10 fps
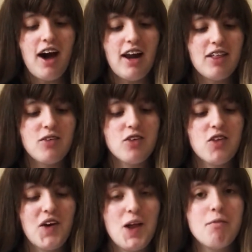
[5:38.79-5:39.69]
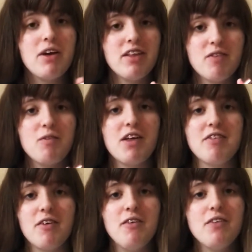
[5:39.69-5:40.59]
and it's called Zoellas Blissful
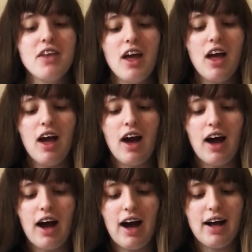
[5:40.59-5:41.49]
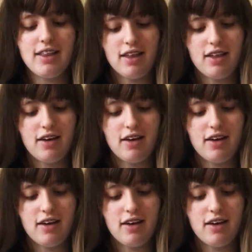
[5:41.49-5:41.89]
Missful, and